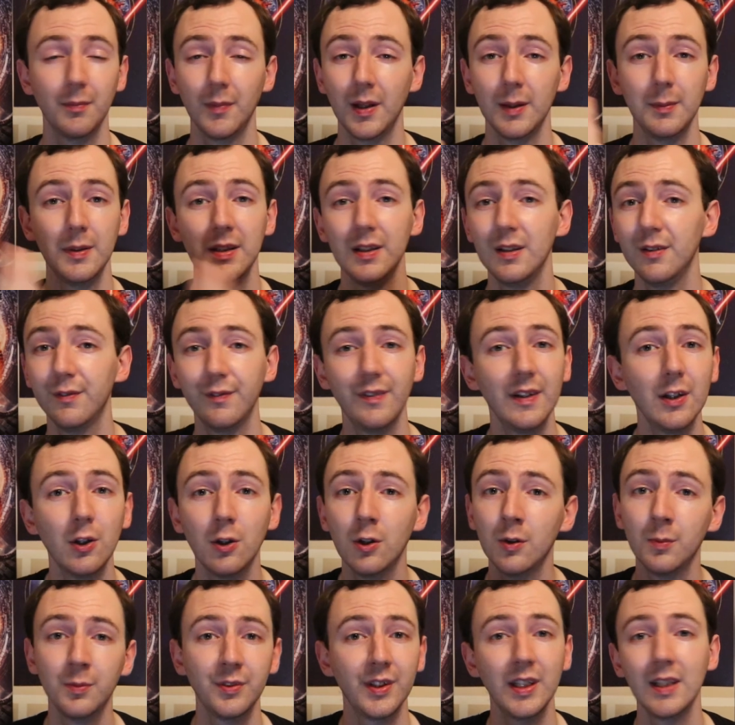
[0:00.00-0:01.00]
maybe
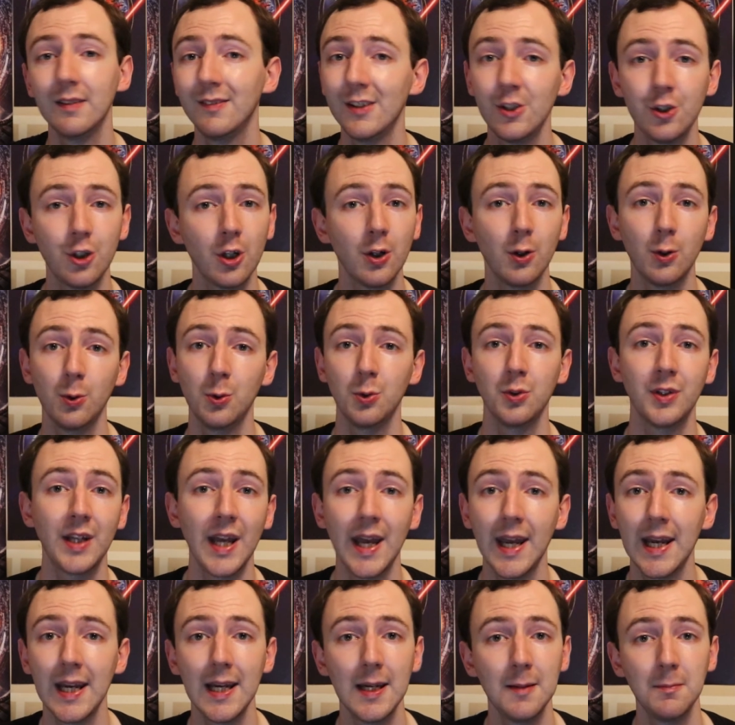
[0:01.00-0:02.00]
film, TV shows,
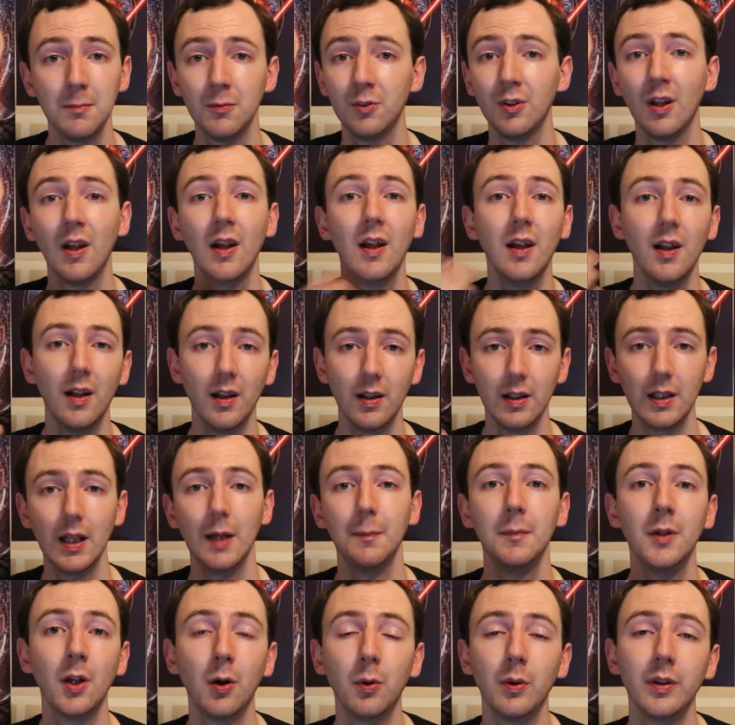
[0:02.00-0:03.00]
games, let
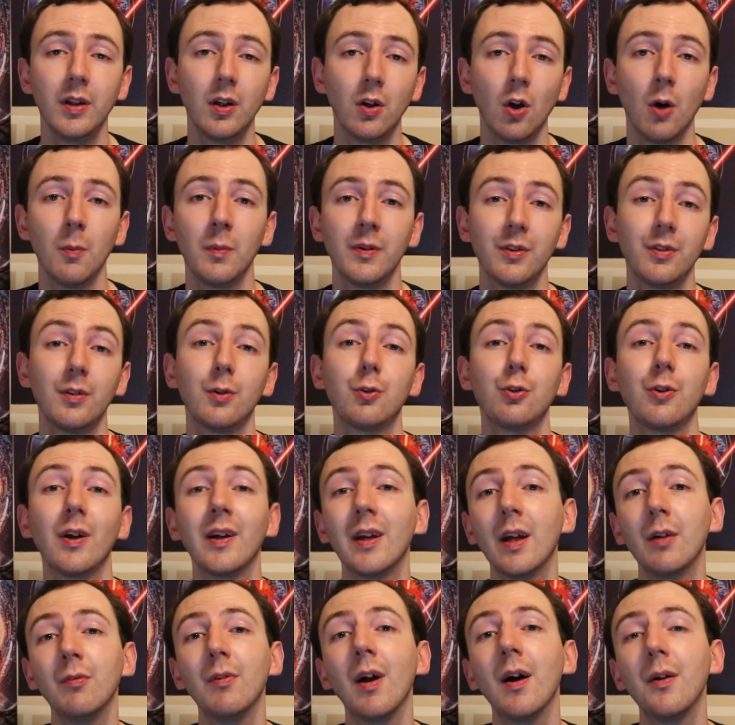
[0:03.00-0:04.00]
me know in the comments and I'll try
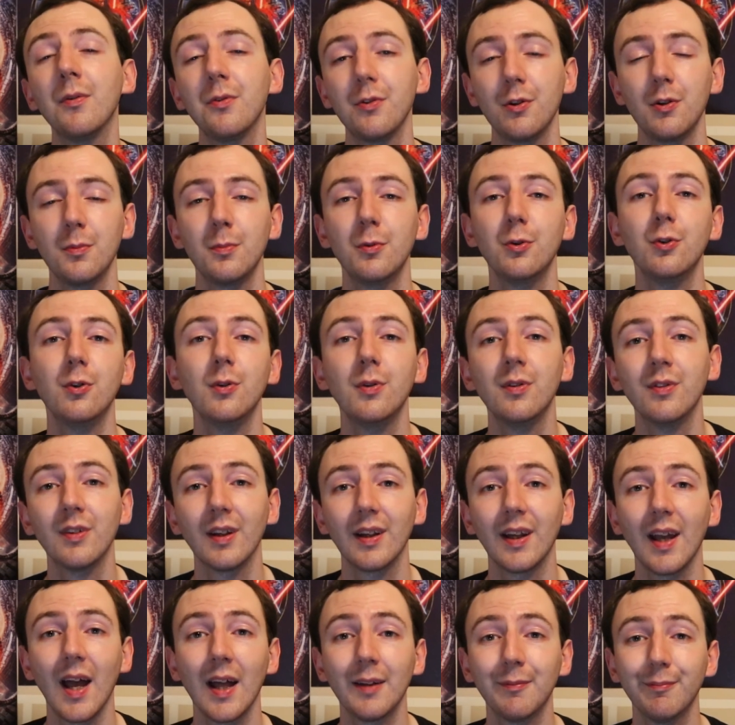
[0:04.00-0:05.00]
and get round to them as soon as I
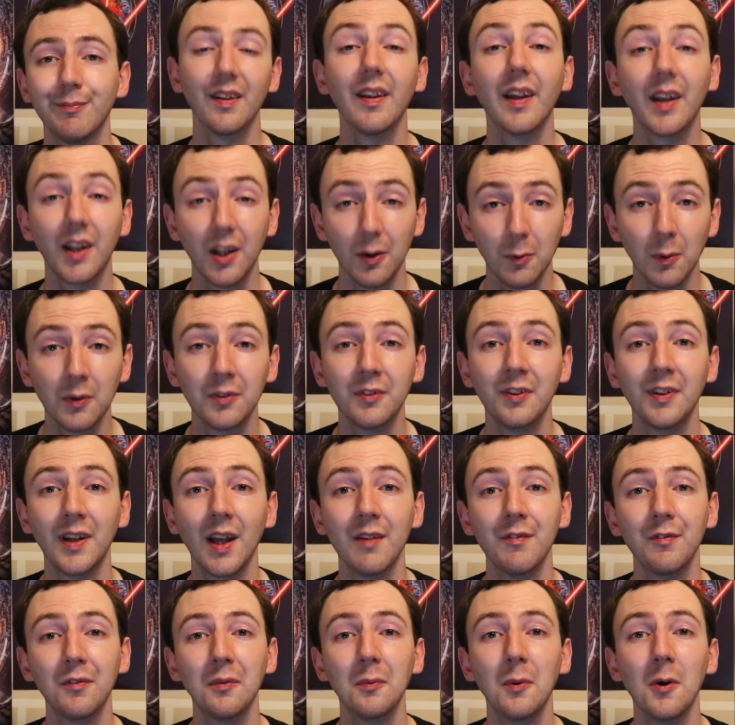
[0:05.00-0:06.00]
can. Thank you once
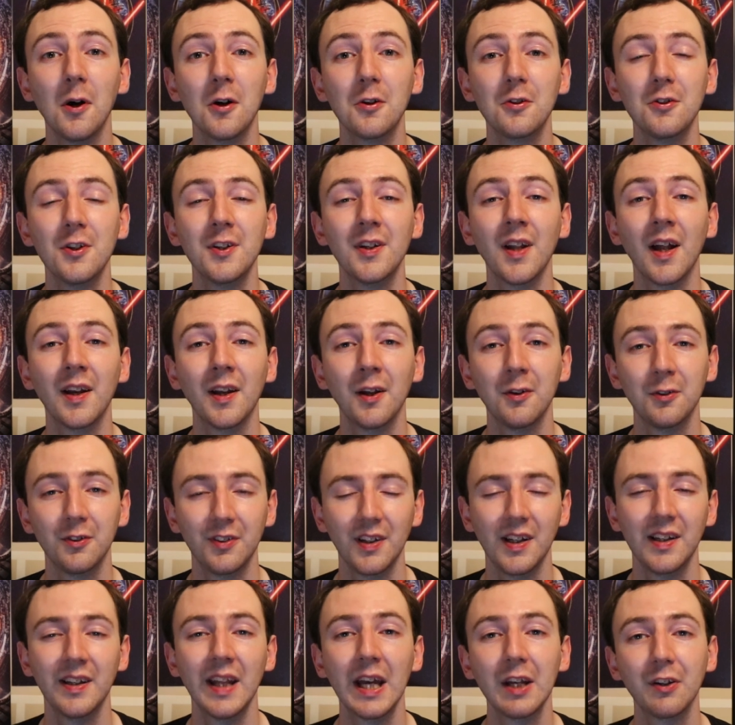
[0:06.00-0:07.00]
again for watching and I'll
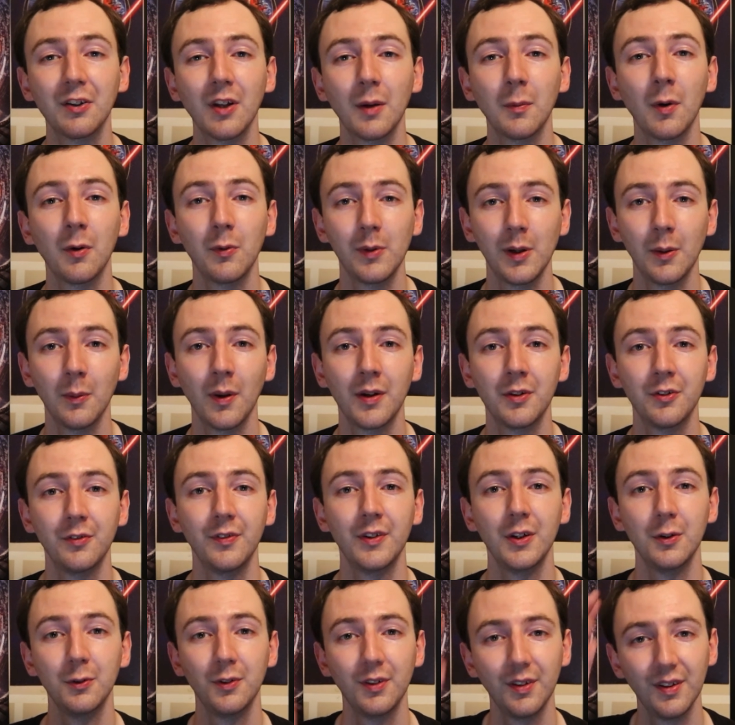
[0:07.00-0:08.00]
see you next time on Rewind
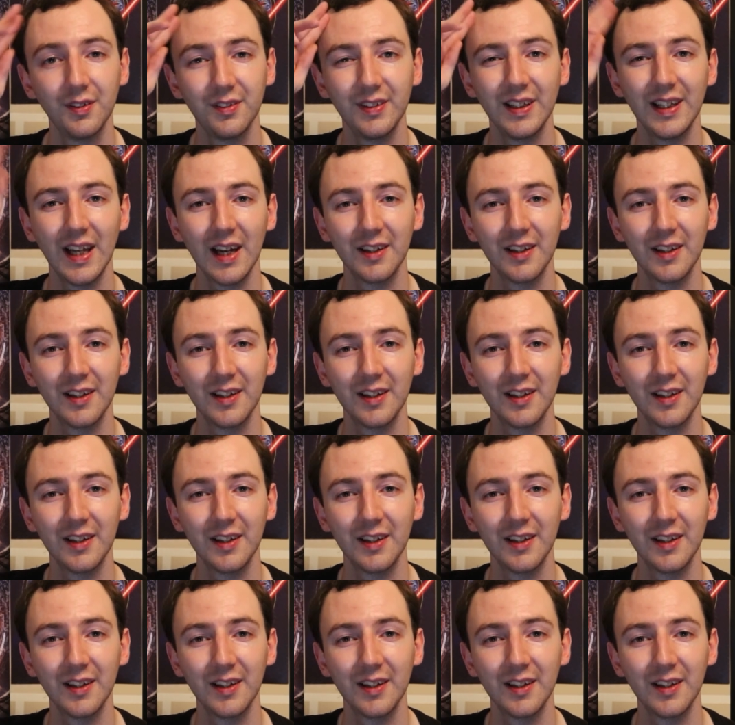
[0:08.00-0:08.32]
Reviews. See you